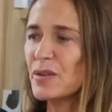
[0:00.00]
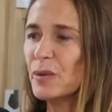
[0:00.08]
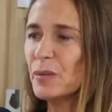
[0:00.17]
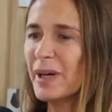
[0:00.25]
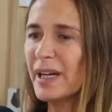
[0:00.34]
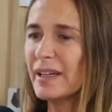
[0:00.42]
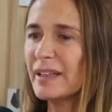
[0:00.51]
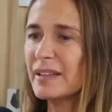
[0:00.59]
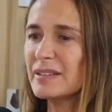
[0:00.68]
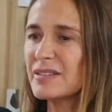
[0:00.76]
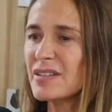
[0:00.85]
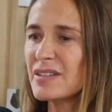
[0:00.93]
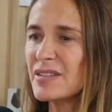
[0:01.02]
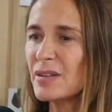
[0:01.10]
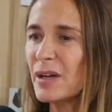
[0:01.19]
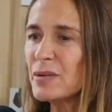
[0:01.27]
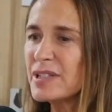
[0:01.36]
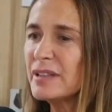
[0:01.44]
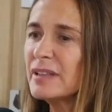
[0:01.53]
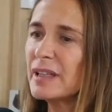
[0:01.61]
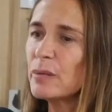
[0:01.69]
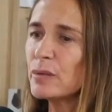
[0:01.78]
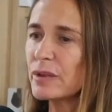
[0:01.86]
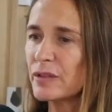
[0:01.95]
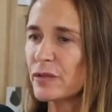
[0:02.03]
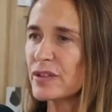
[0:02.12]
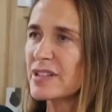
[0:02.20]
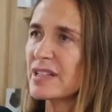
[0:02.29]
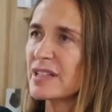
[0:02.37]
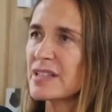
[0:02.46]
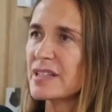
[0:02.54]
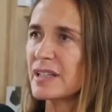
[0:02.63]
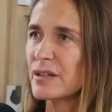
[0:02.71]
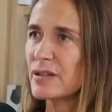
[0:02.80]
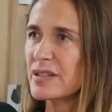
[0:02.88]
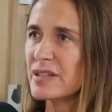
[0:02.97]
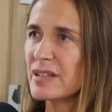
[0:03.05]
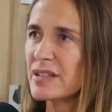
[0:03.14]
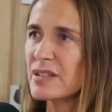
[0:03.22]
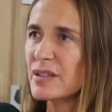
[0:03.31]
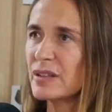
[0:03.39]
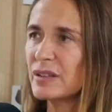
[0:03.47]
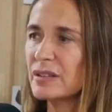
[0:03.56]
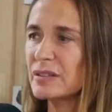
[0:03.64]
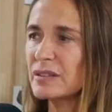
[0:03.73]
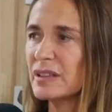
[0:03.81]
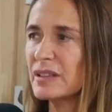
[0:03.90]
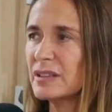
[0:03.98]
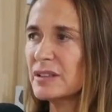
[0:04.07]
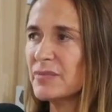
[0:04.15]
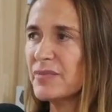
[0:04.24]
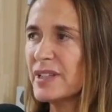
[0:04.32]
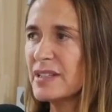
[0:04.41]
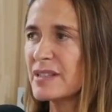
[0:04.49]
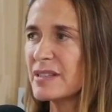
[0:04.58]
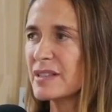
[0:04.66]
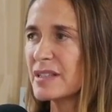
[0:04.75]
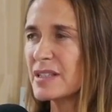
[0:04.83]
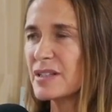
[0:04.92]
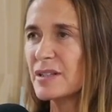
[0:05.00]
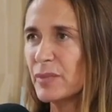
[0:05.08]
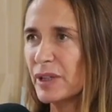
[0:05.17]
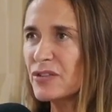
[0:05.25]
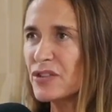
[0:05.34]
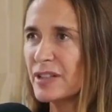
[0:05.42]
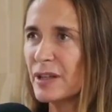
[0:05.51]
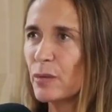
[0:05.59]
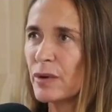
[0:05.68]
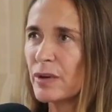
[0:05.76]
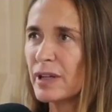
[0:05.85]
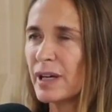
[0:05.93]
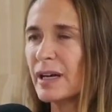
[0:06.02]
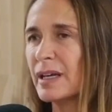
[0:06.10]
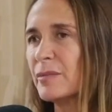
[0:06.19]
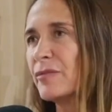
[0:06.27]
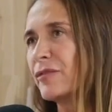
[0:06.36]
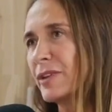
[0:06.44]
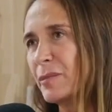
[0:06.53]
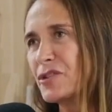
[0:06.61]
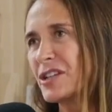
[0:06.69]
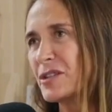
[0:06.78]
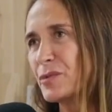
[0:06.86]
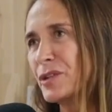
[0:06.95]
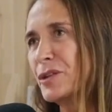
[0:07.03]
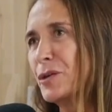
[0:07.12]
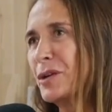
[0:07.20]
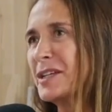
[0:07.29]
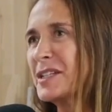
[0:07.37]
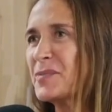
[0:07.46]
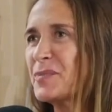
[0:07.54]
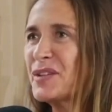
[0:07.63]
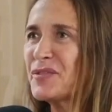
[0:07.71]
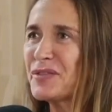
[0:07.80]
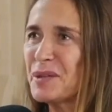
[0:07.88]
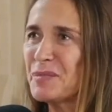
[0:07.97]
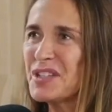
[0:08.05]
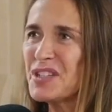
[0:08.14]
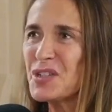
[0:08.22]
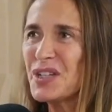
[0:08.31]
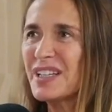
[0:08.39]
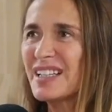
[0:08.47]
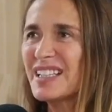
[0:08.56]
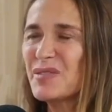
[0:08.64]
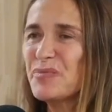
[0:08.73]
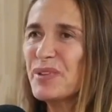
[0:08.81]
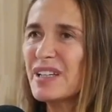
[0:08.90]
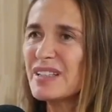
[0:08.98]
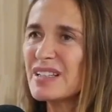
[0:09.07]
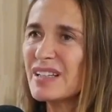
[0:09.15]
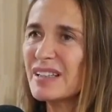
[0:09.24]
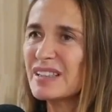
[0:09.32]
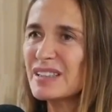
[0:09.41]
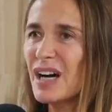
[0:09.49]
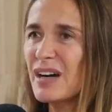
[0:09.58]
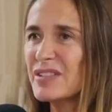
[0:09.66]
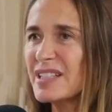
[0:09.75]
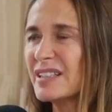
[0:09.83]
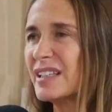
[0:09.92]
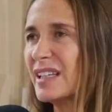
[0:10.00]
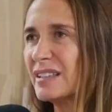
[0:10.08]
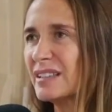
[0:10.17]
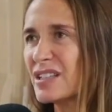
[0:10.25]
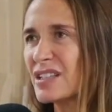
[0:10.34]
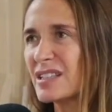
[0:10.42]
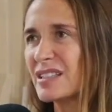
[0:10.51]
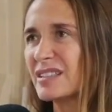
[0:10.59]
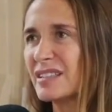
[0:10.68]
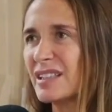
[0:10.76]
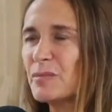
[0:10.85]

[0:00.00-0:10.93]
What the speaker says: So I was in the network for 6 years, and so this is the Belgian network. I am Flemish, as we know, and I speak Flemish, but obviously English.